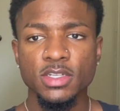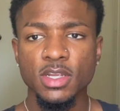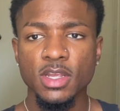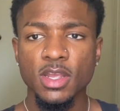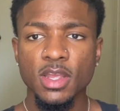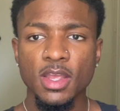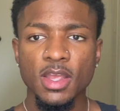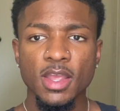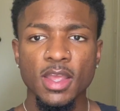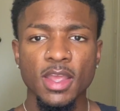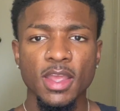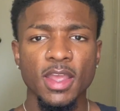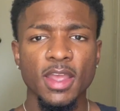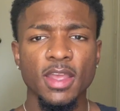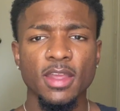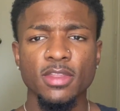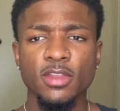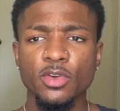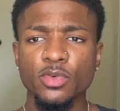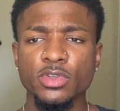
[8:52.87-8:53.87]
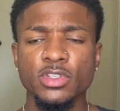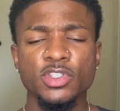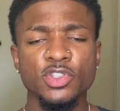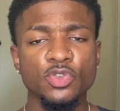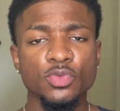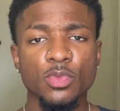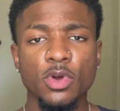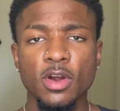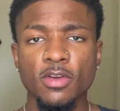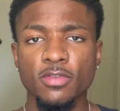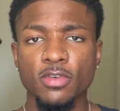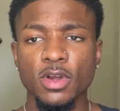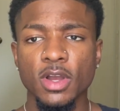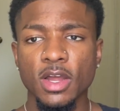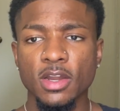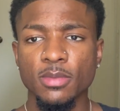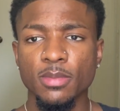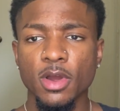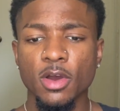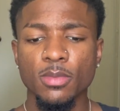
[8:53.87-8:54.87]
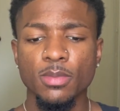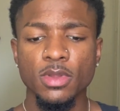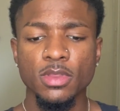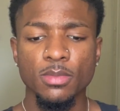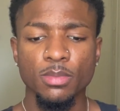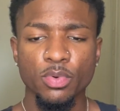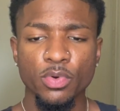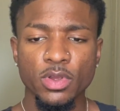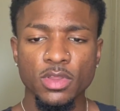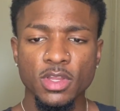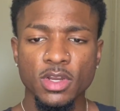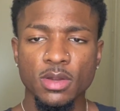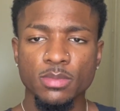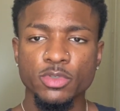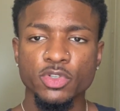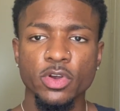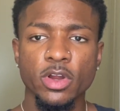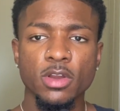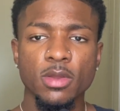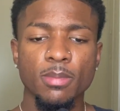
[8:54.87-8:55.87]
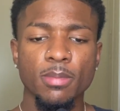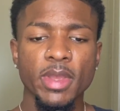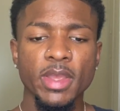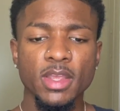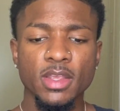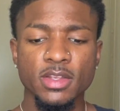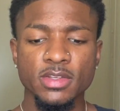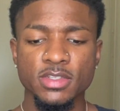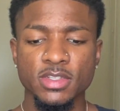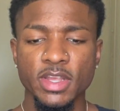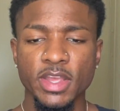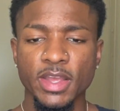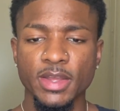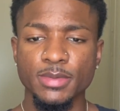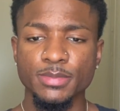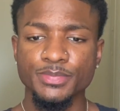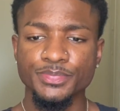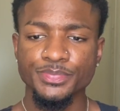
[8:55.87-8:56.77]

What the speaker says: And there was 2 more I forgot about, but the point that I'm trying to make is that